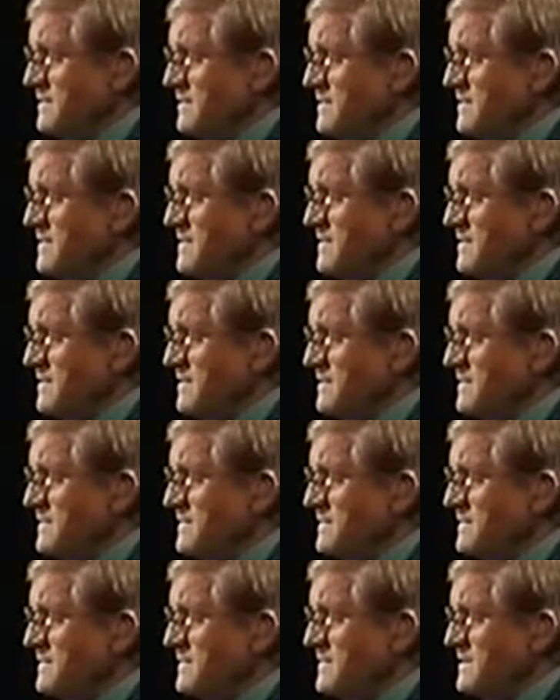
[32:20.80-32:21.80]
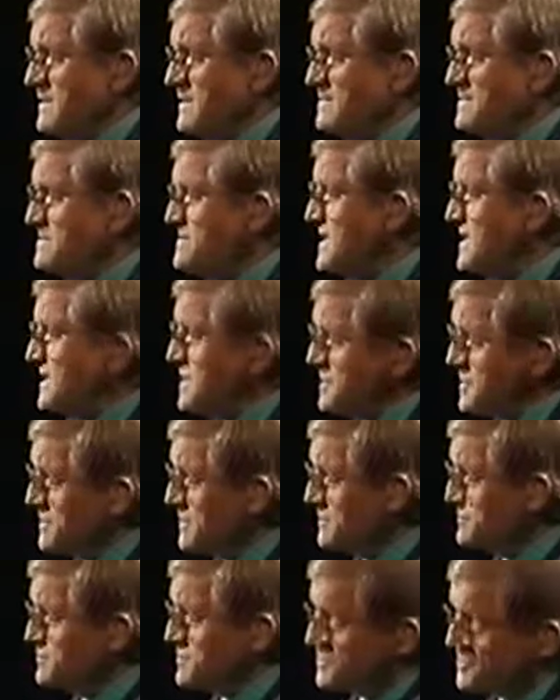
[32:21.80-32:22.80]
In
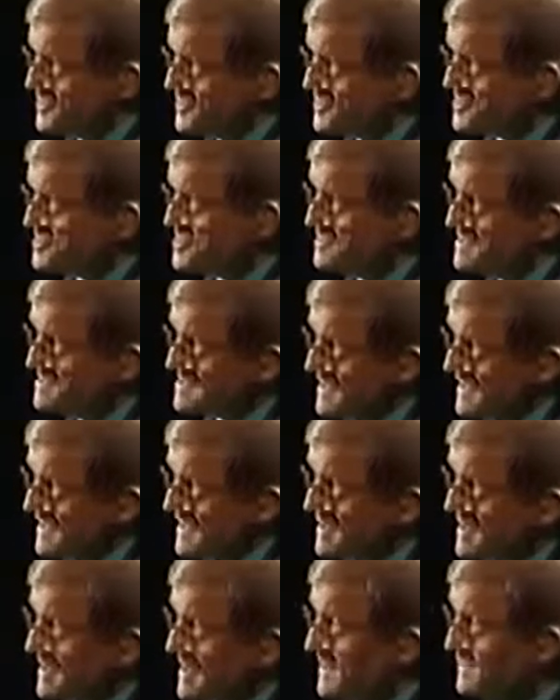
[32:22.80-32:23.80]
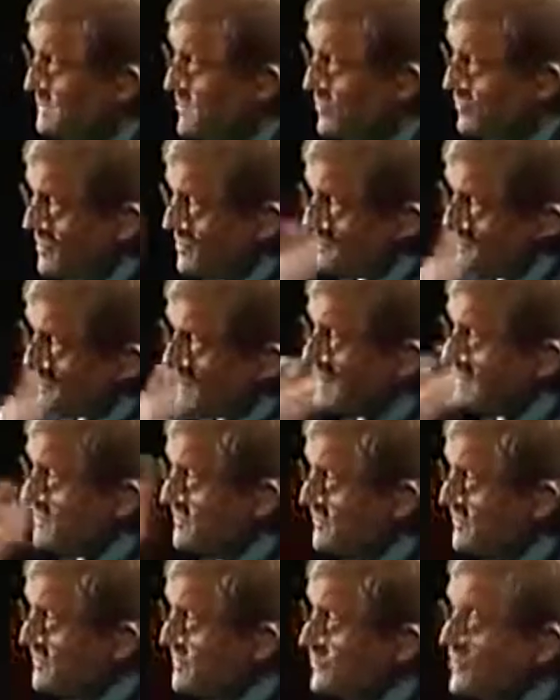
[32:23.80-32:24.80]
technical rehearsals, I kept going back
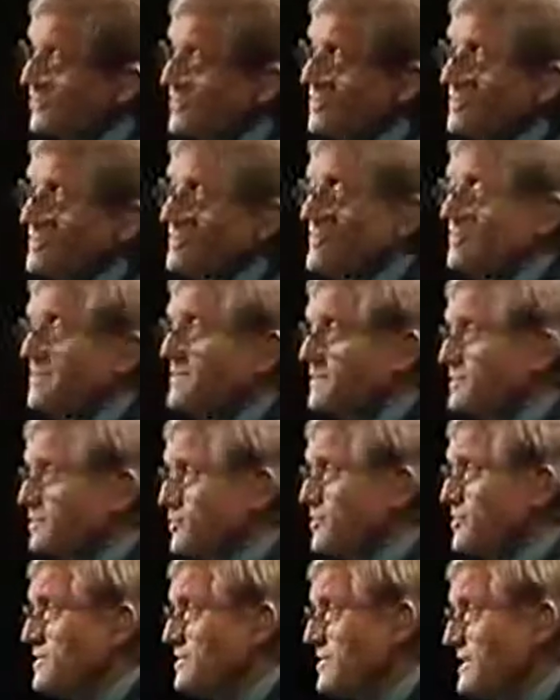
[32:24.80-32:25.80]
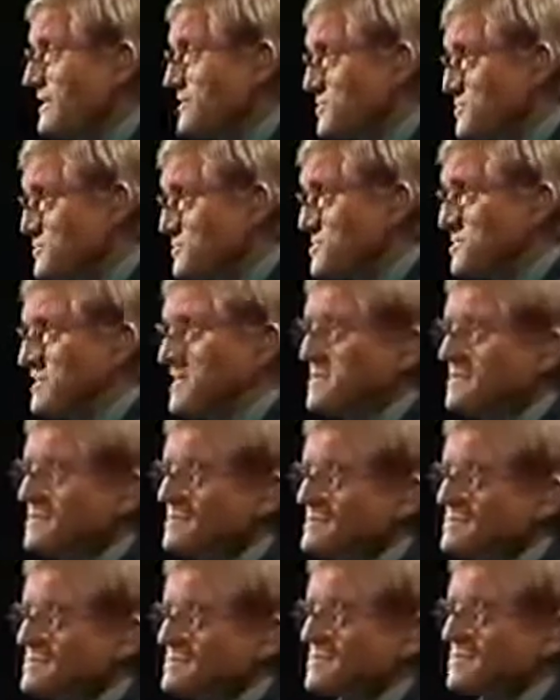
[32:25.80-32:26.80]
and forth, and I pointed out to
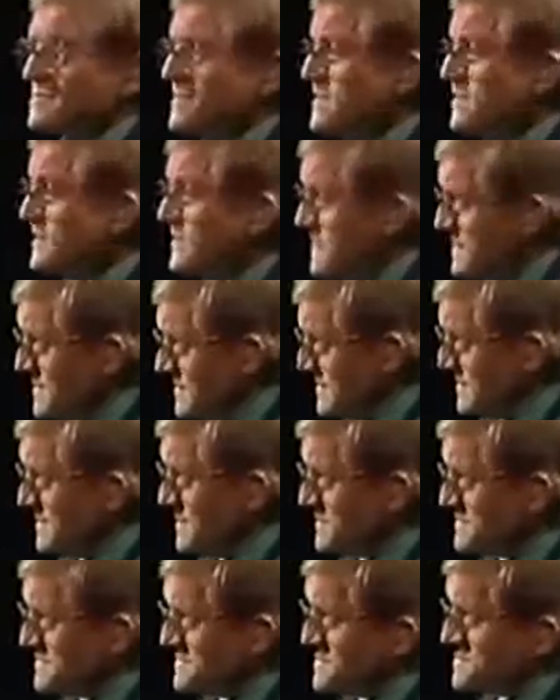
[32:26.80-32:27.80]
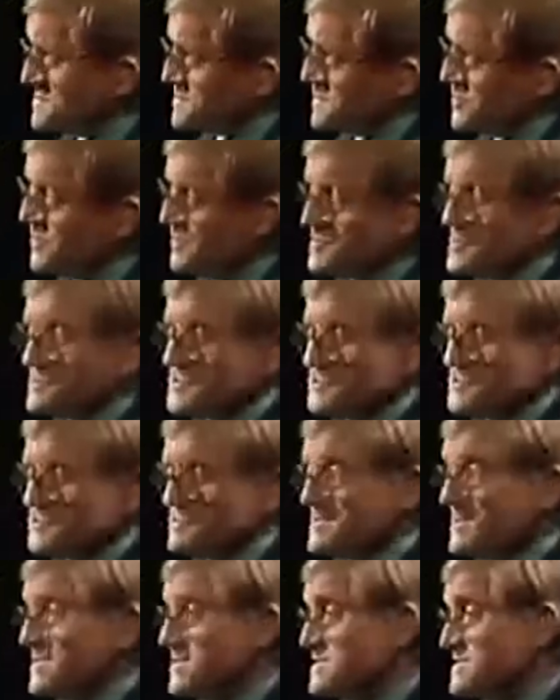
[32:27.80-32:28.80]
Ian, who did the
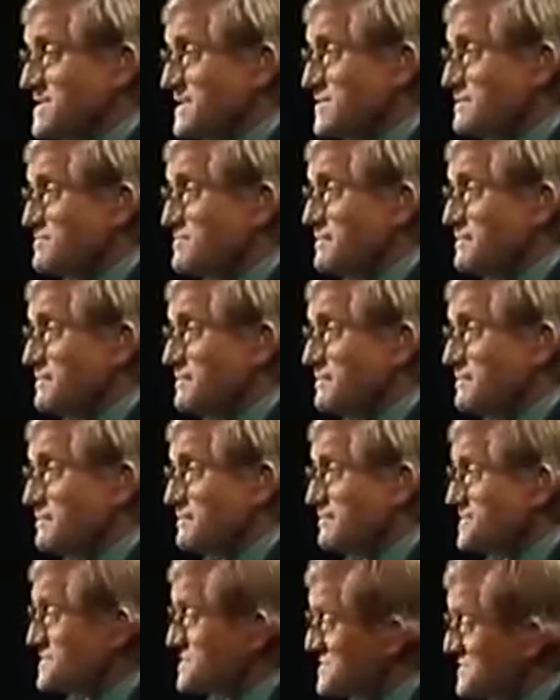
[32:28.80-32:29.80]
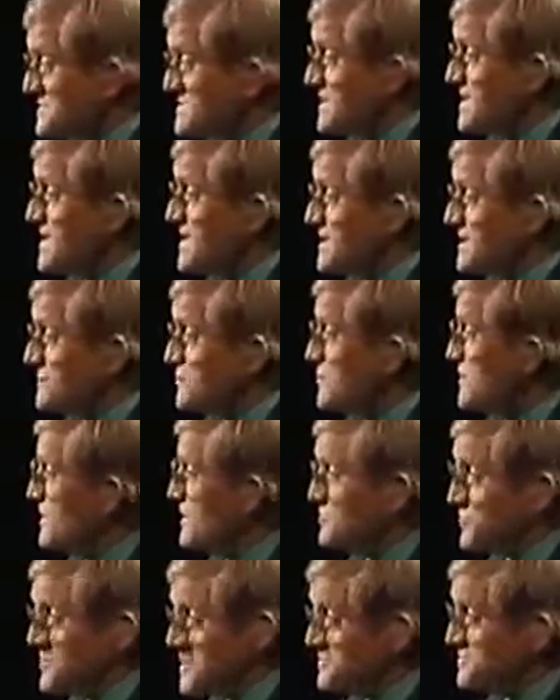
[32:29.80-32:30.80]
costumes, I said, you know, there's a day
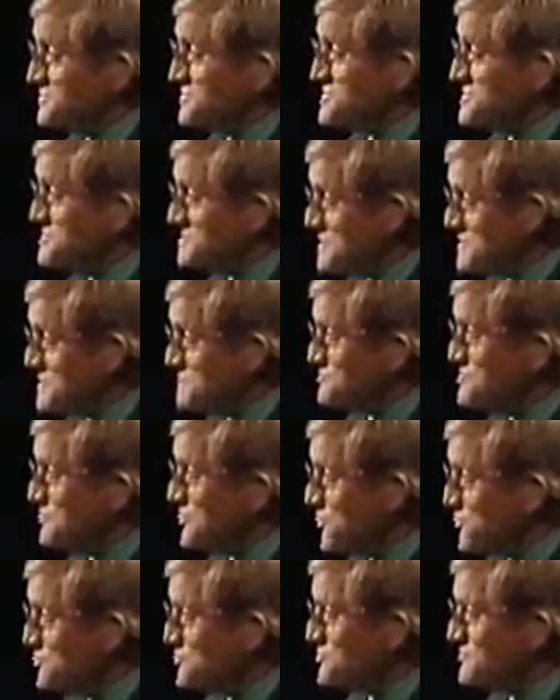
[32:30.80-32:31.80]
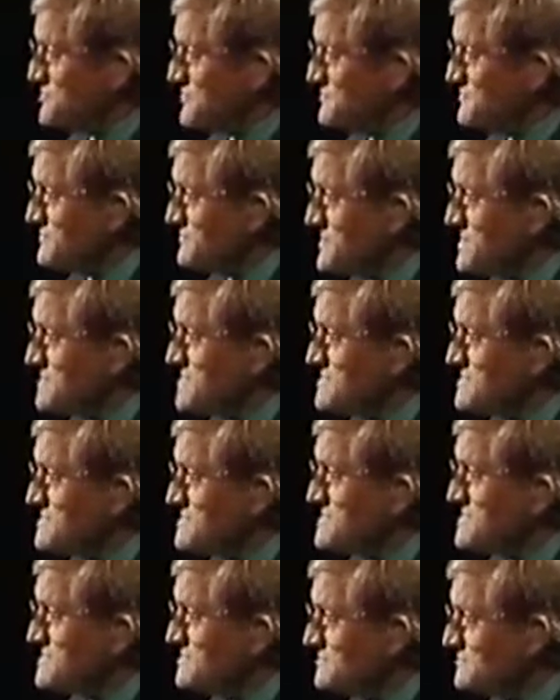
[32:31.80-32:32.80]
where we can see both of
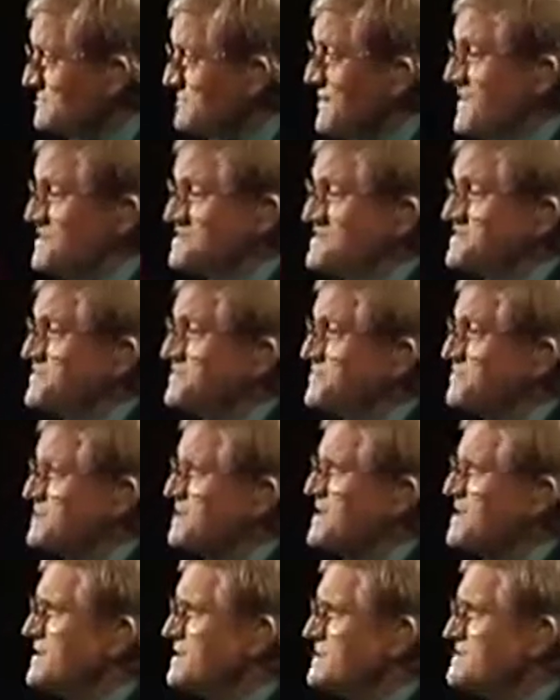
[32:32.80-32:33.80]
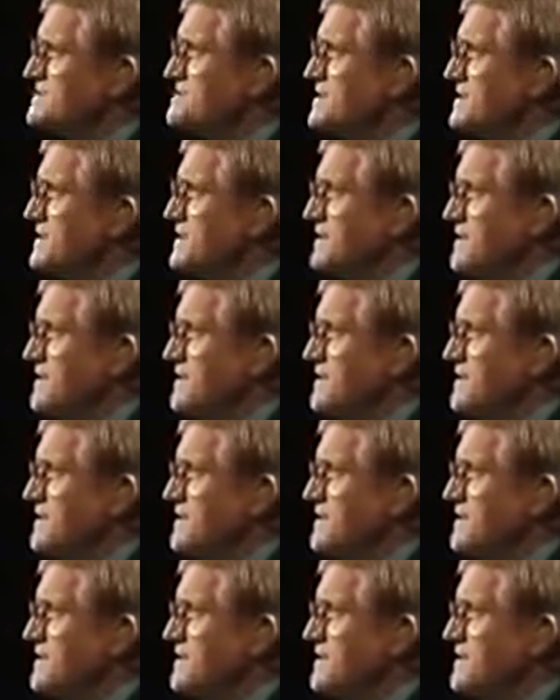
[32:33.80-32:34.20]
these massive things.